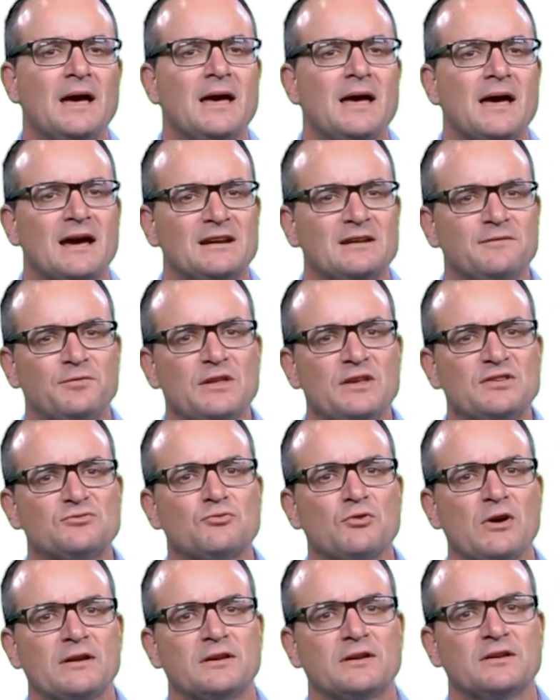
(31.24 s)
And if this
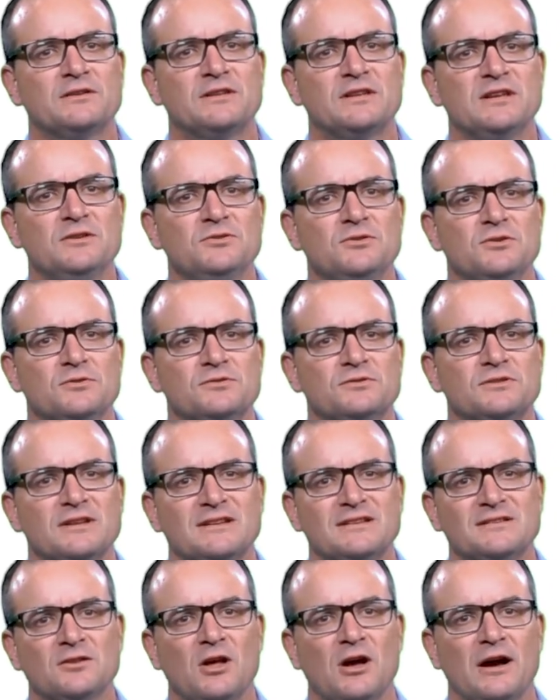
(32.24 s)
trend continues, it
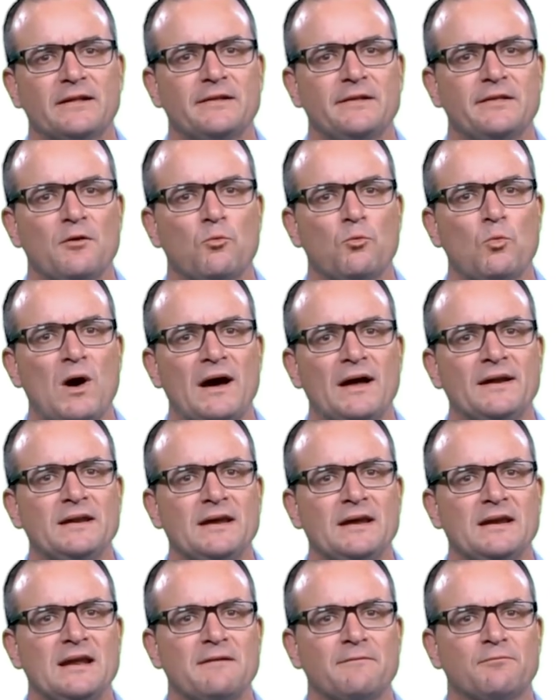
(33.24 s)
is likely that 1
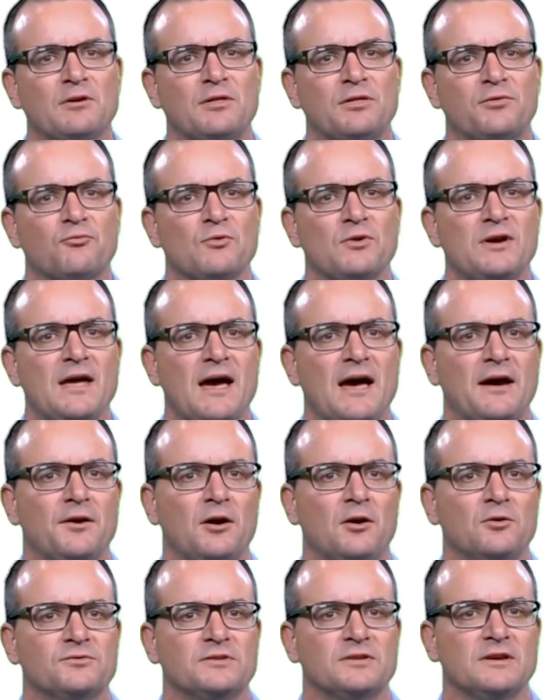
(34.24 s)
in every 3
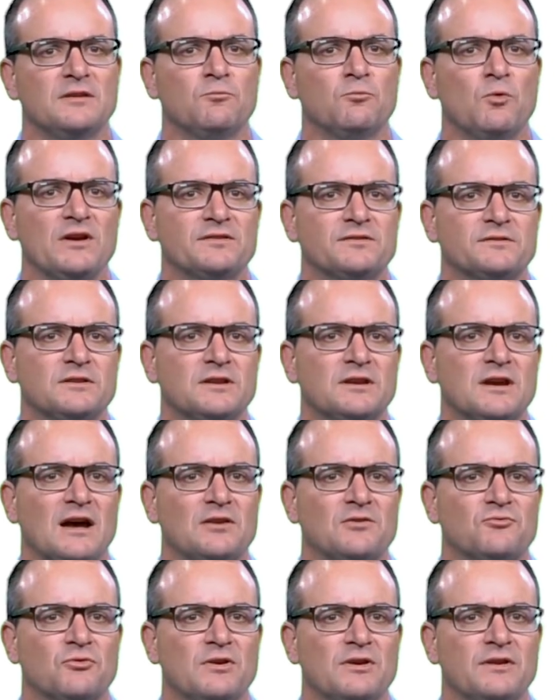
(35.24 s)
adults in Western
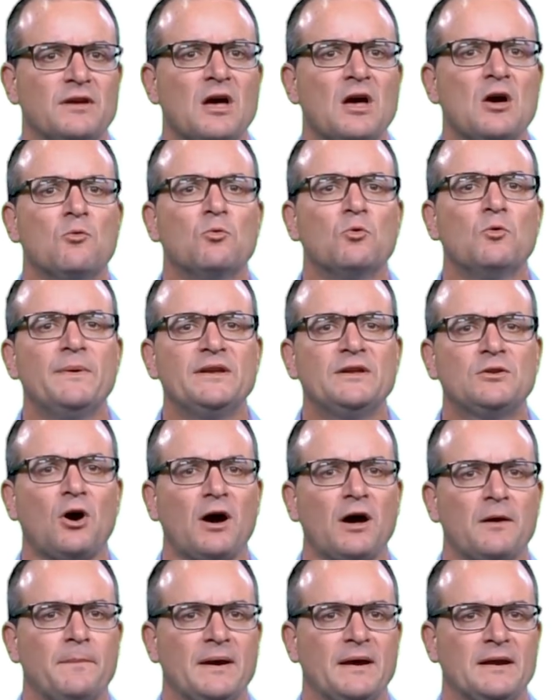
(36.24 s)
countries will be
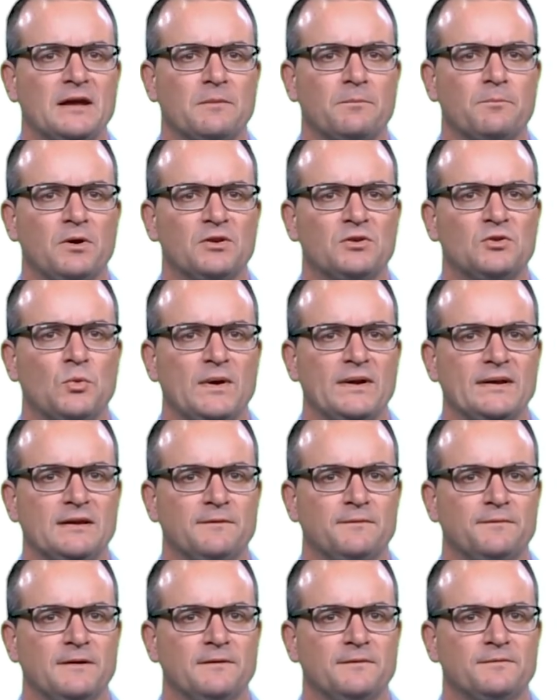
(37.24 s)
diabetic by
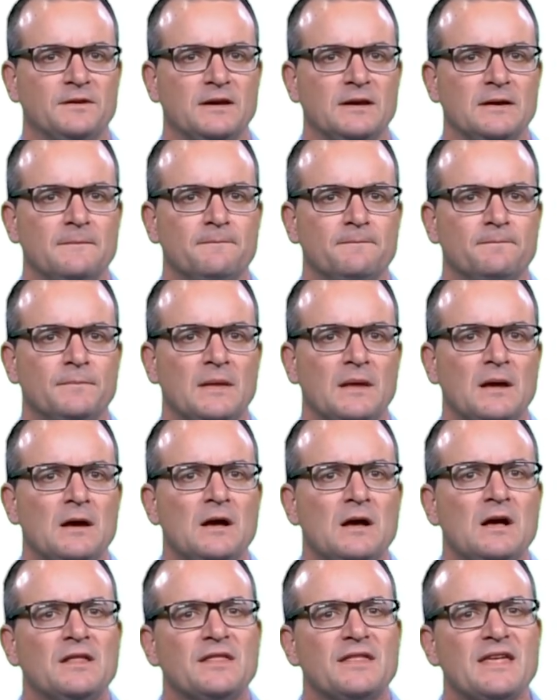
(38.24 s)
2050.
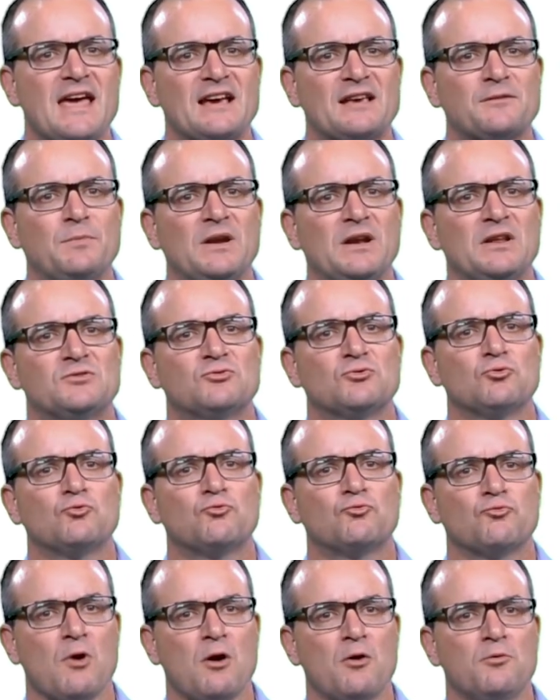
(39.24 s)
The exponential
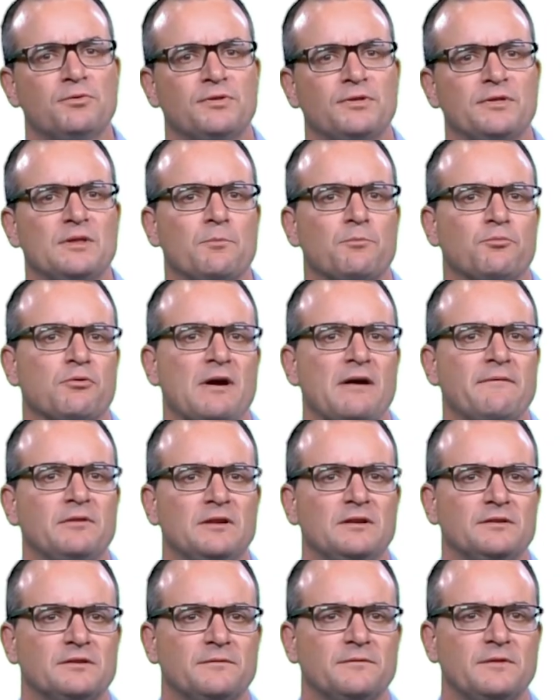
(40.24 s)
growth in the
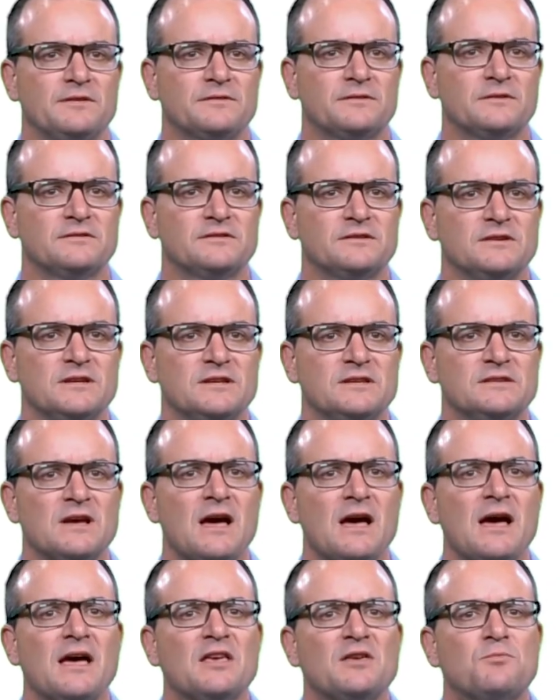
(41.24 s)
prevalence of this disease
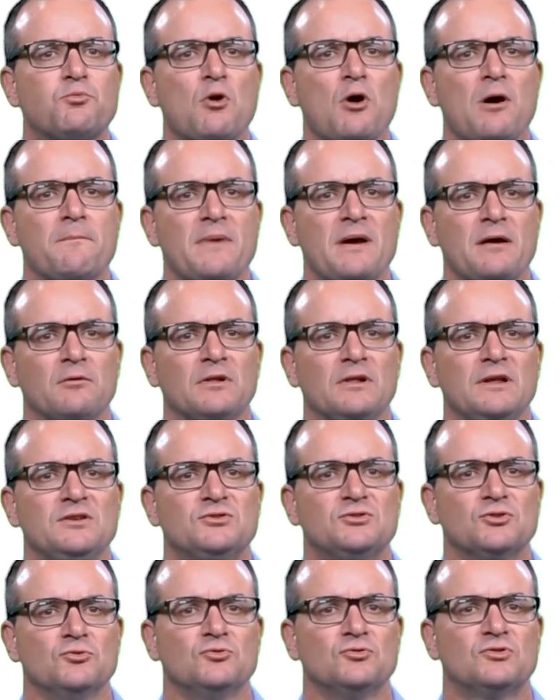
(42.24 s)
is primarily
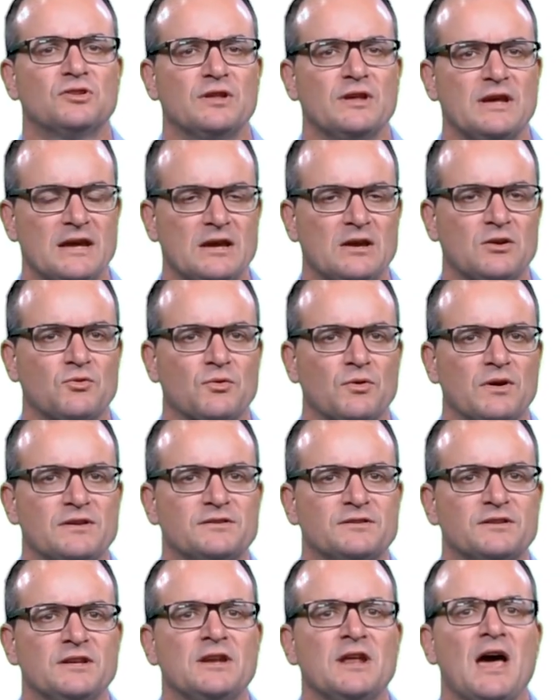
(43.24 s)
due to the increase
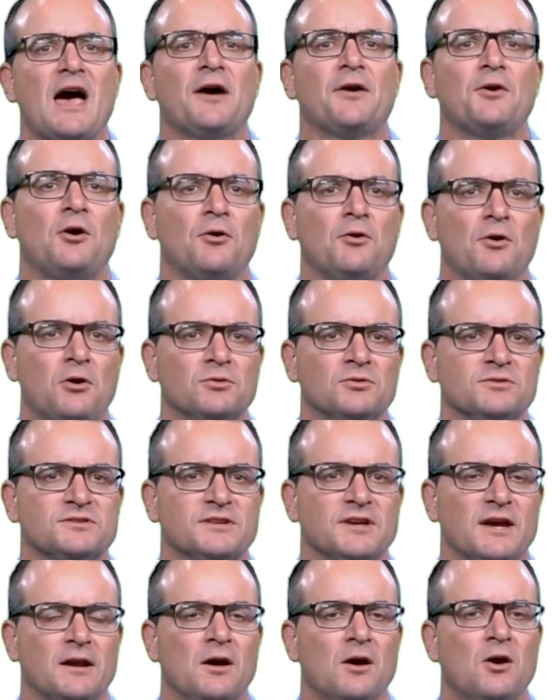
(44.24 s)
in adult
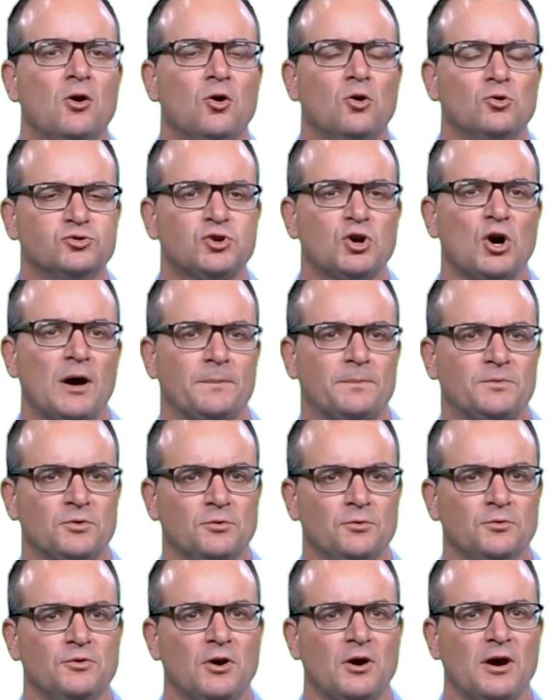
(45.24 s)
onset or type
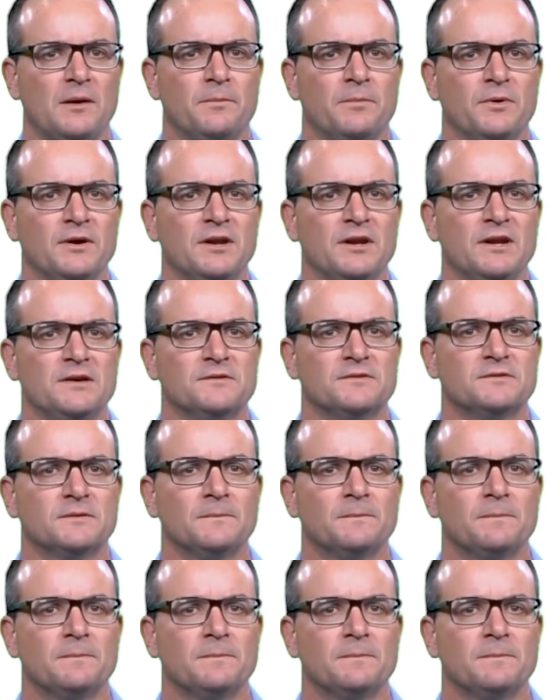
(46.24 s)
2 diabetes.